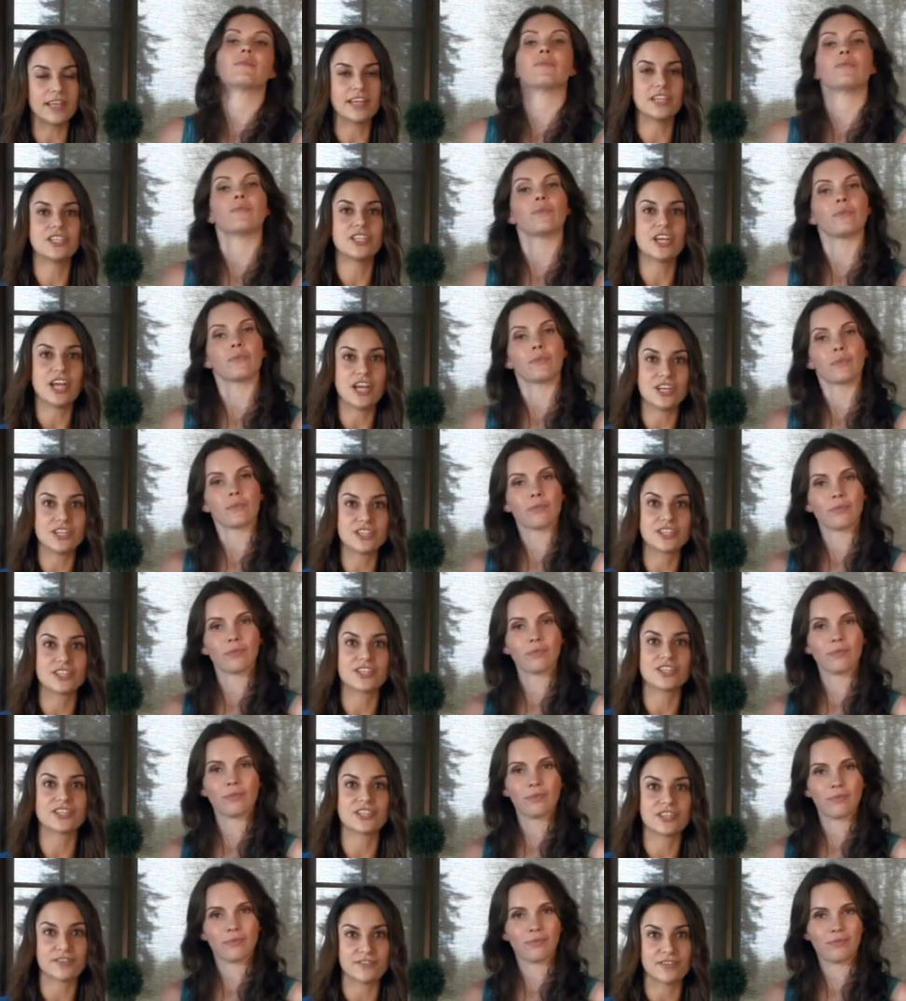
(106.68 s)
Speaker 1: that changes the
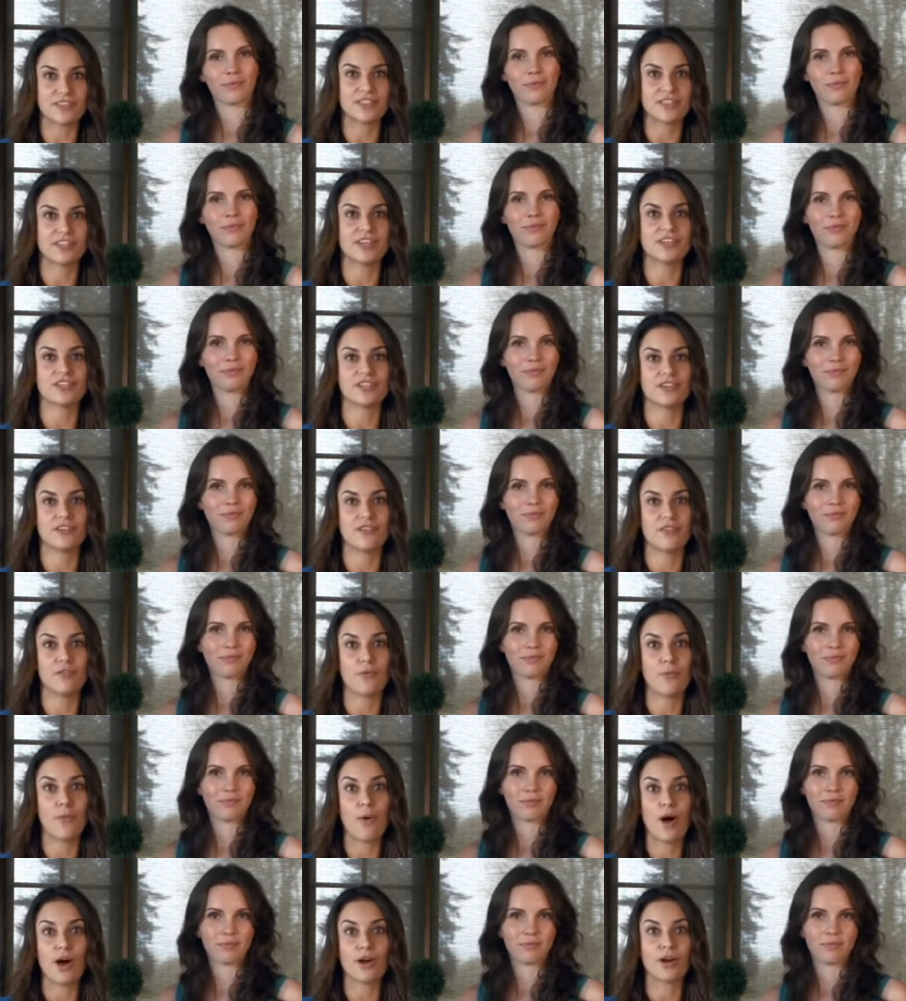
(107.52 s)
surface tension of the
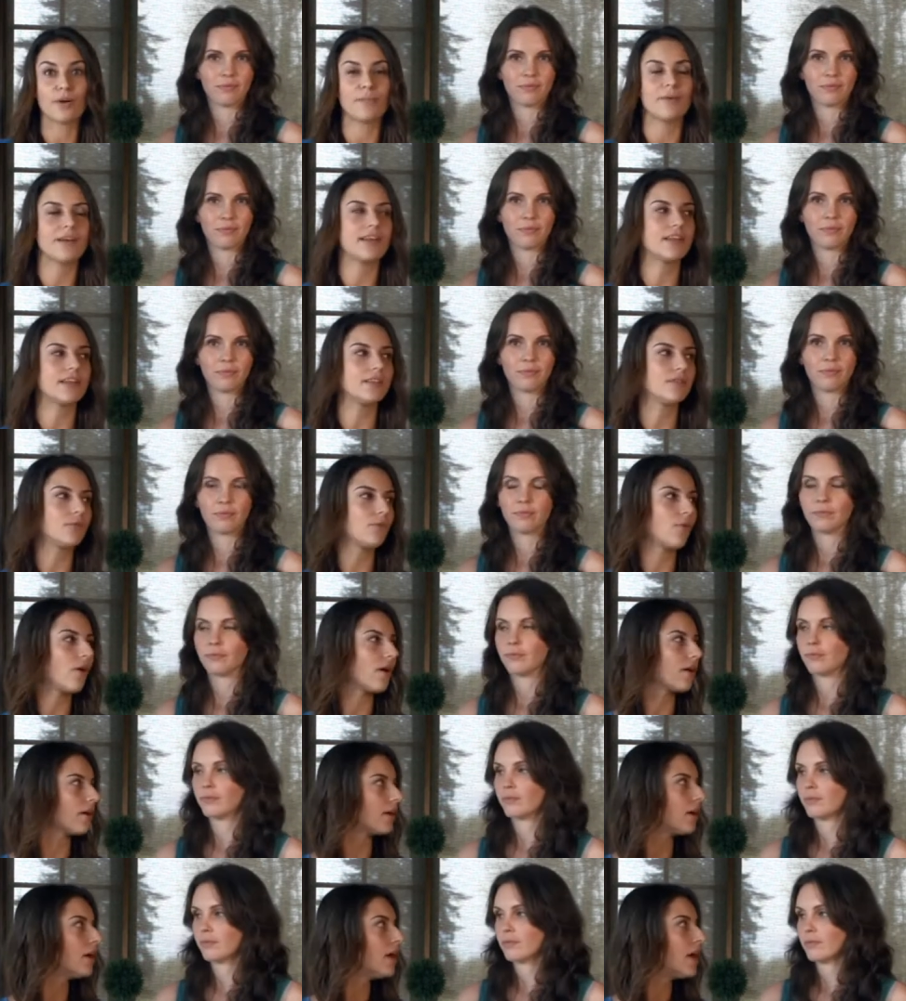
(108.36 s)
water, making the
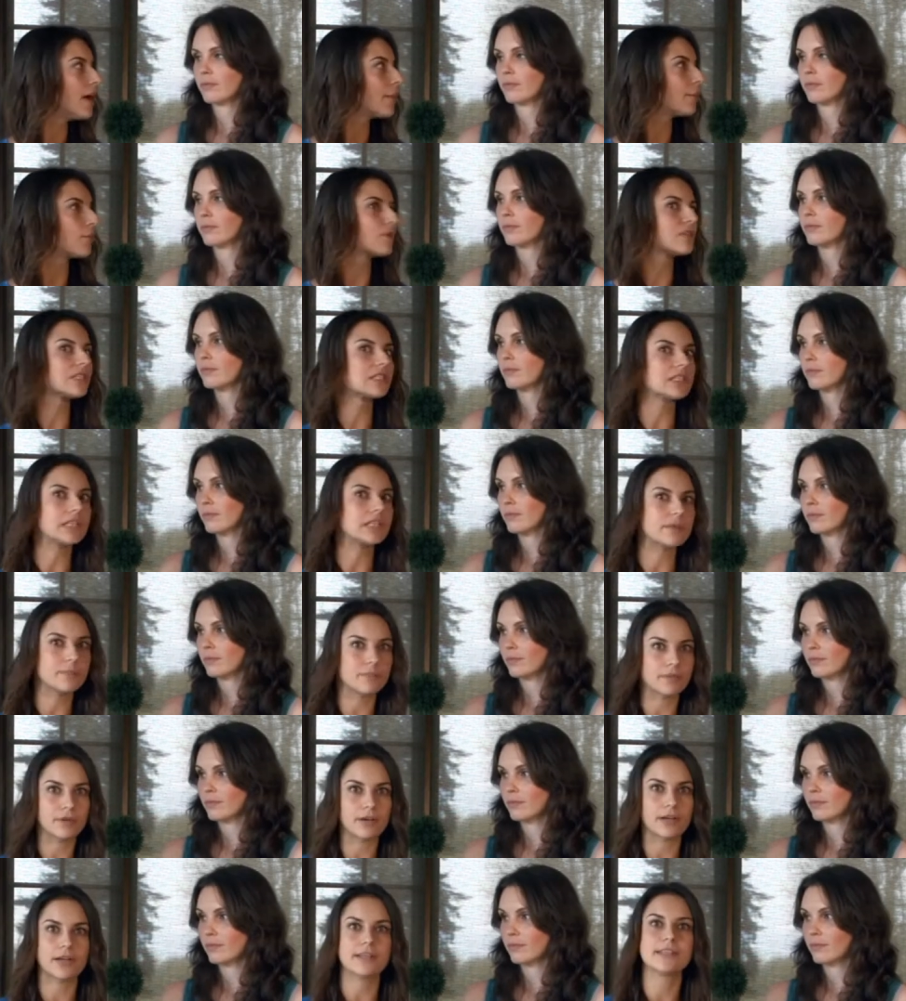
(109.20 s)
water more
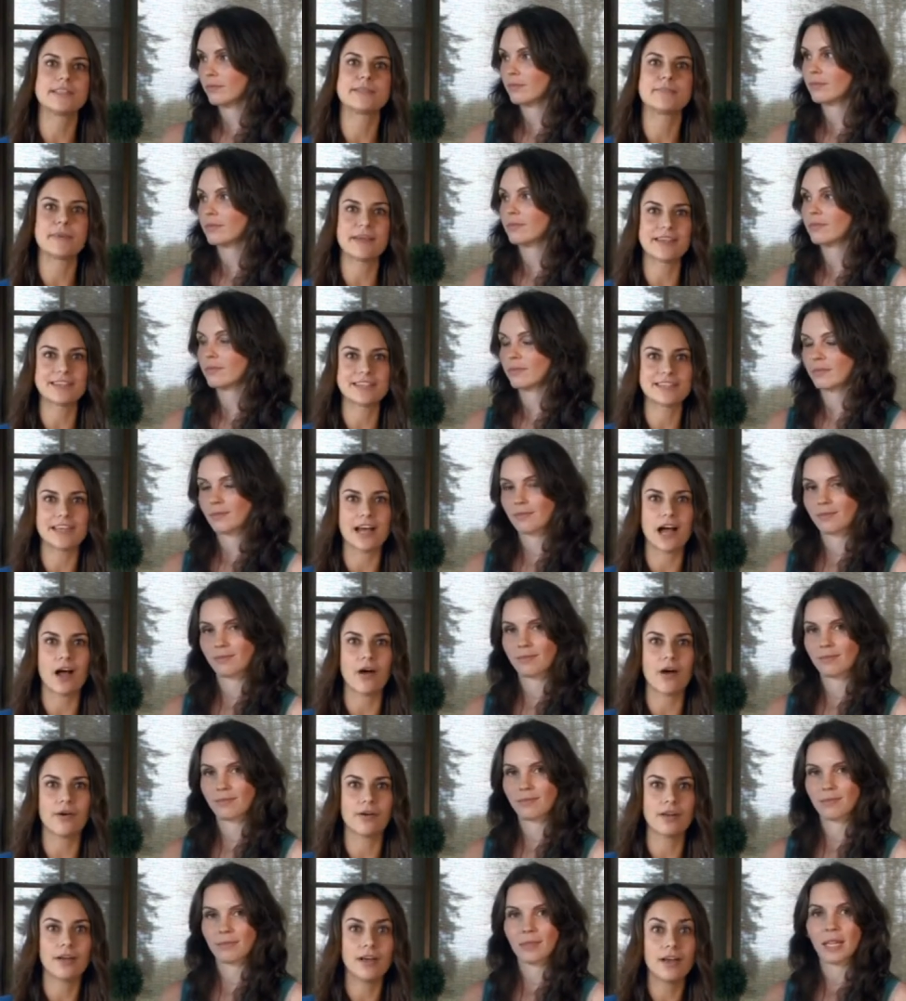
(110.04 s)
slippery and spaced
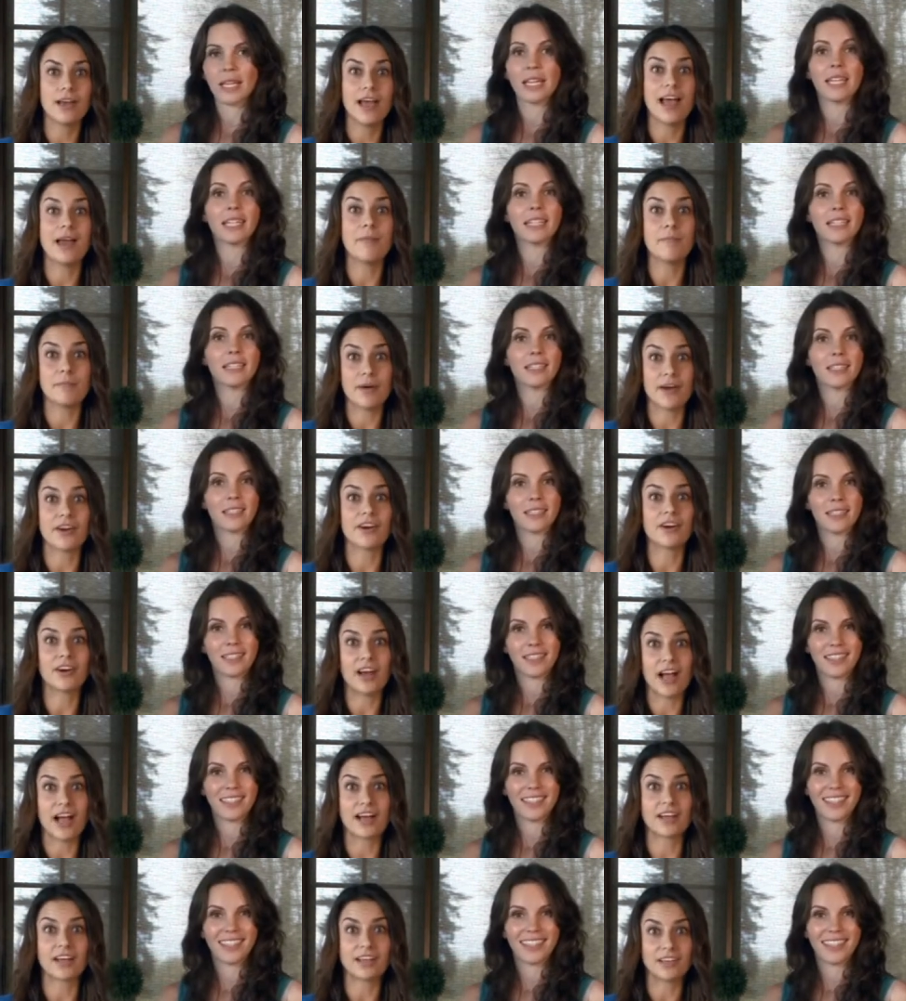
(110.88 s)
out, and better
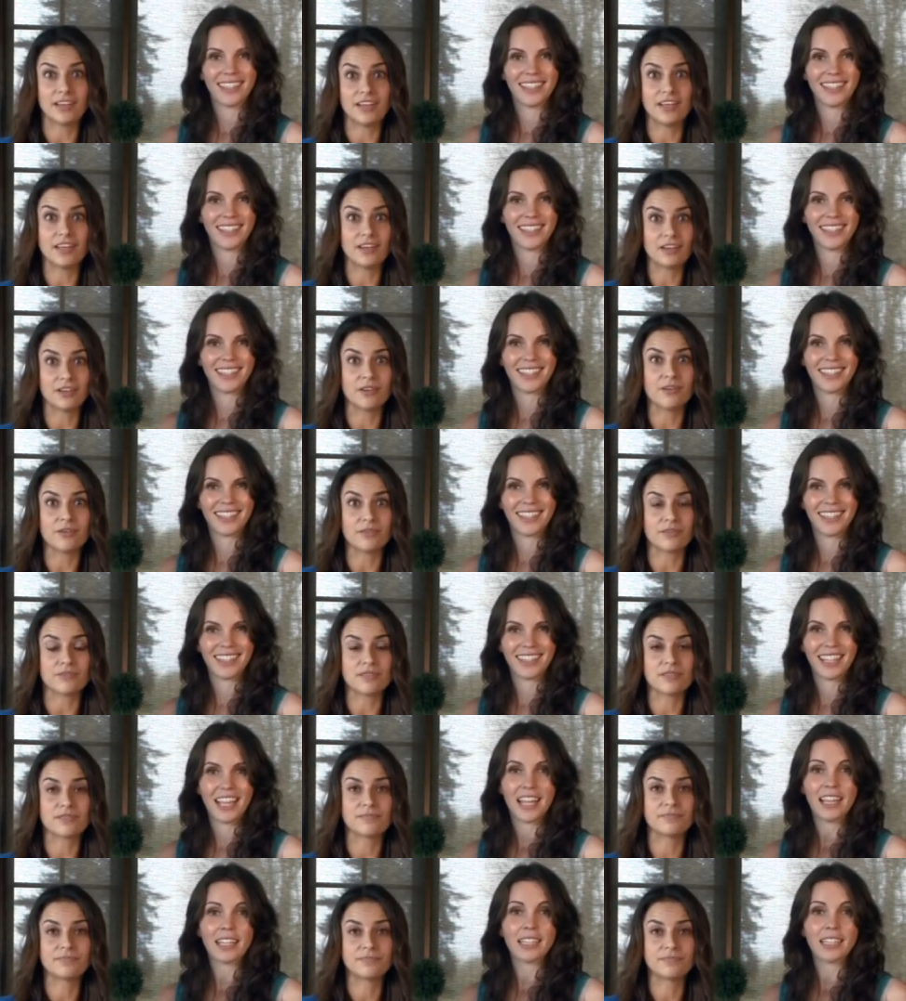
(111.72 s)
at cleaning clothes.